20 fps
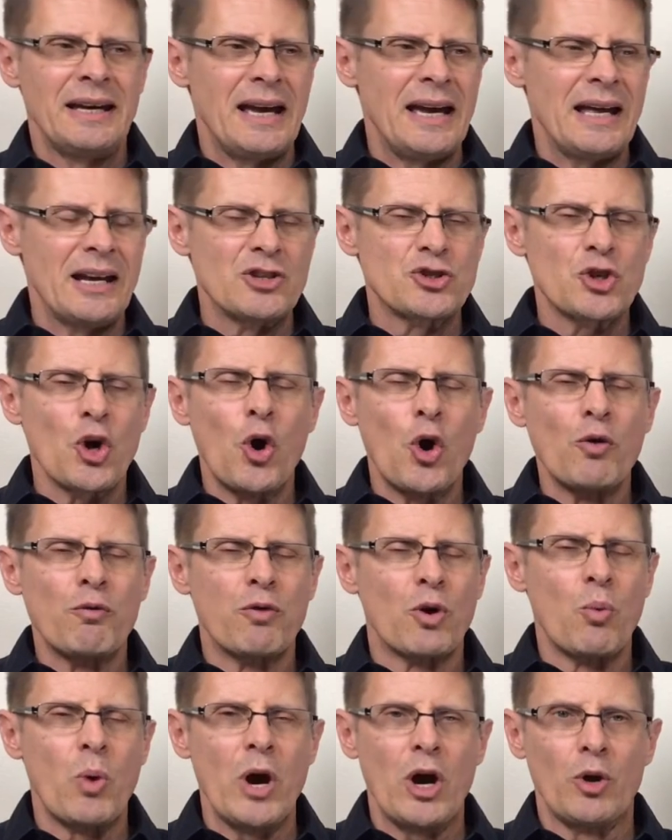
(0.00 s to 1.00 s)
And it's
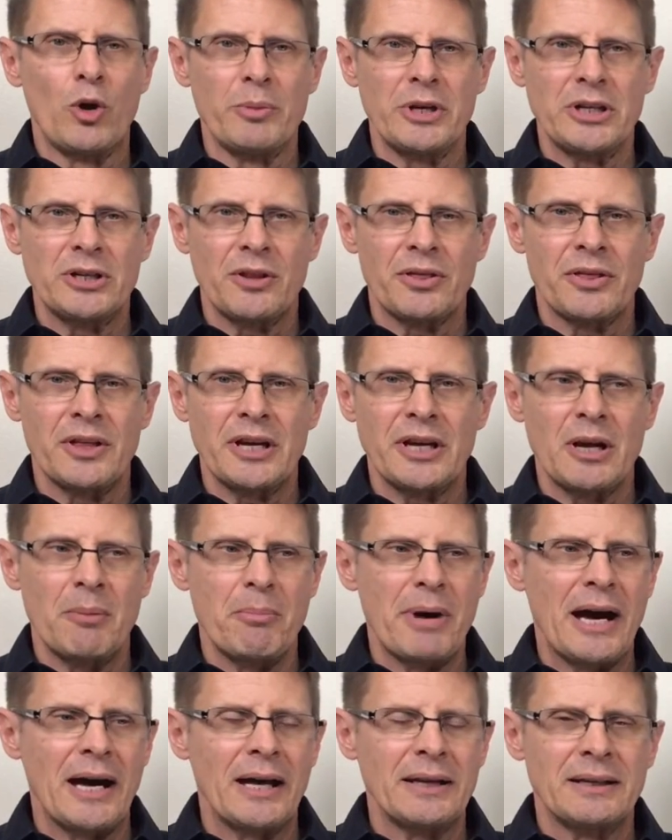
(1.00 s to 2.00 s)
overwhelming to think
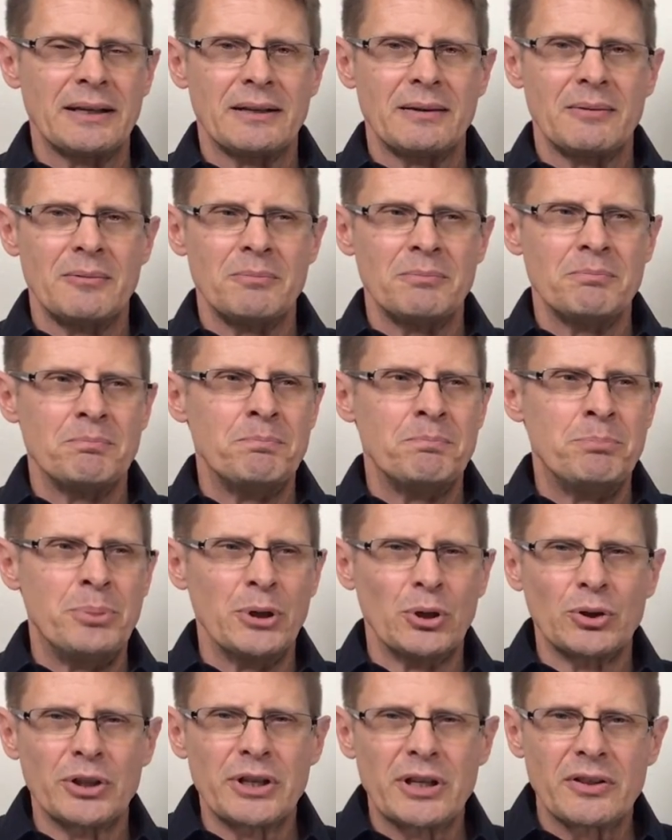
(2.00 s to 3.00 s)
about
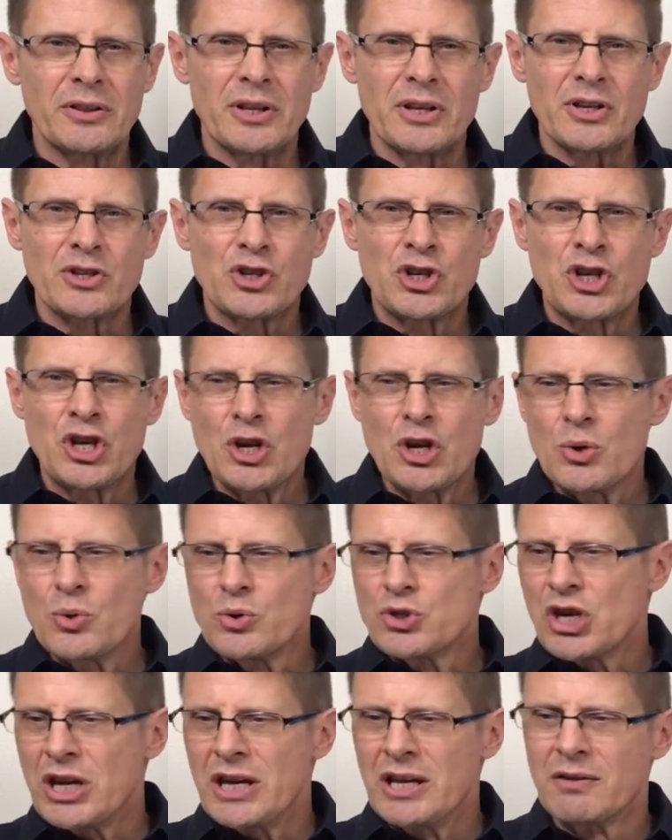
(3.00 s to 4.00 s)
building this
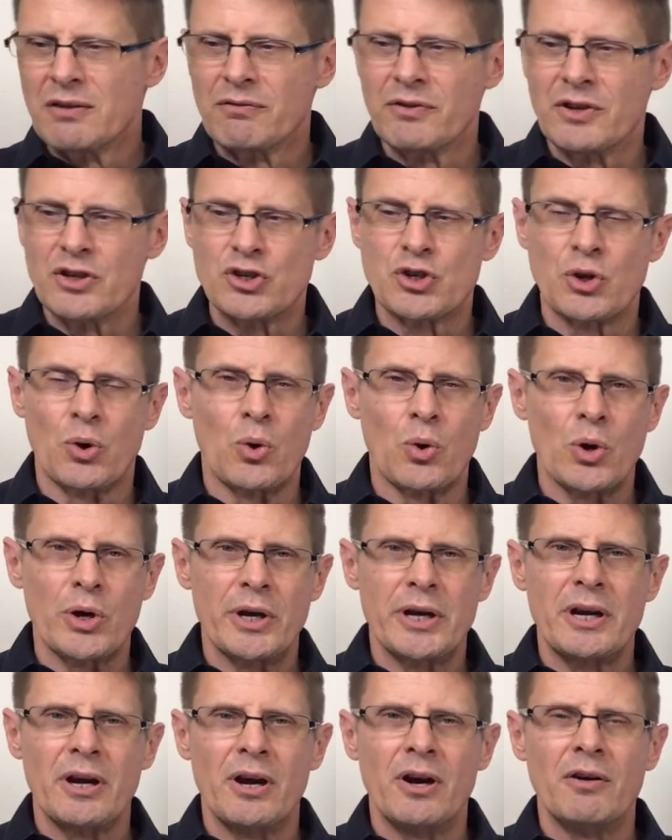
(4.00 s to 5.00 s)
huge
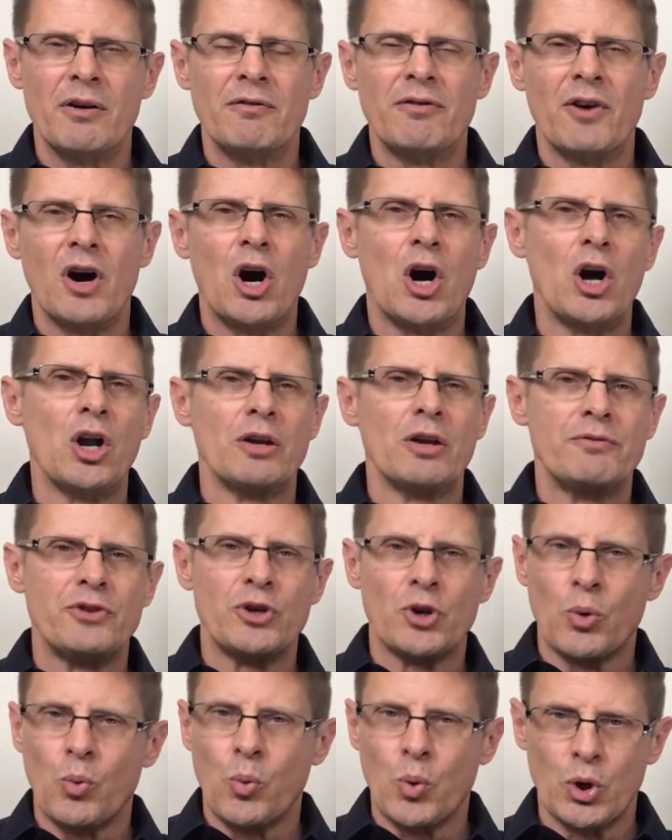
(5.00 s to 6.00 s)
inventory of all of
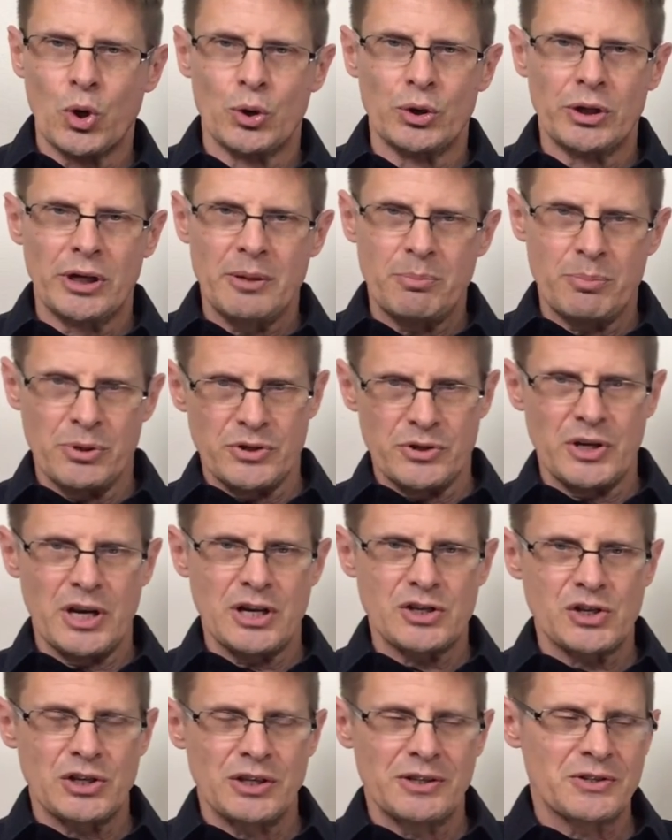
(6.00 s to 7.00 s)
your worldly
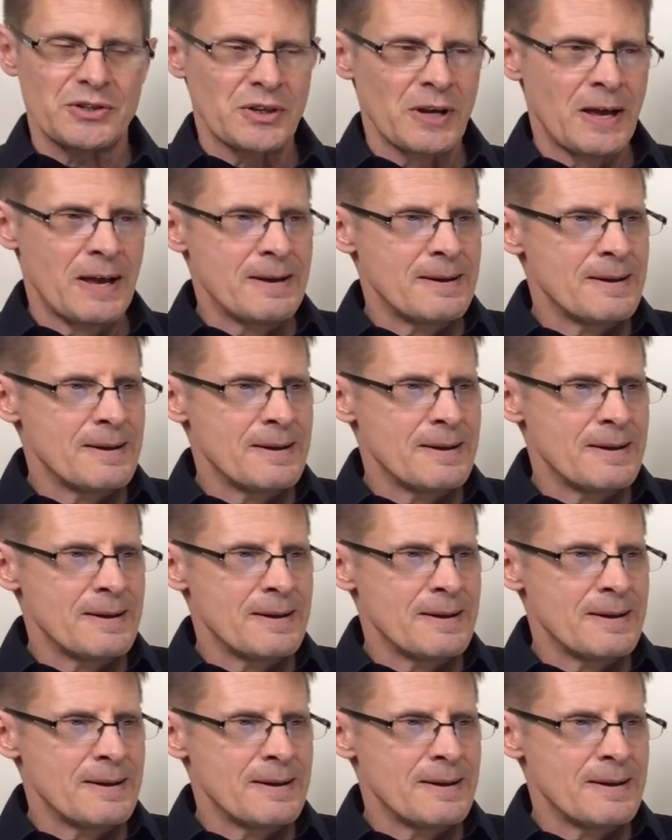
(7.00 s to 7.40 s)
possessions.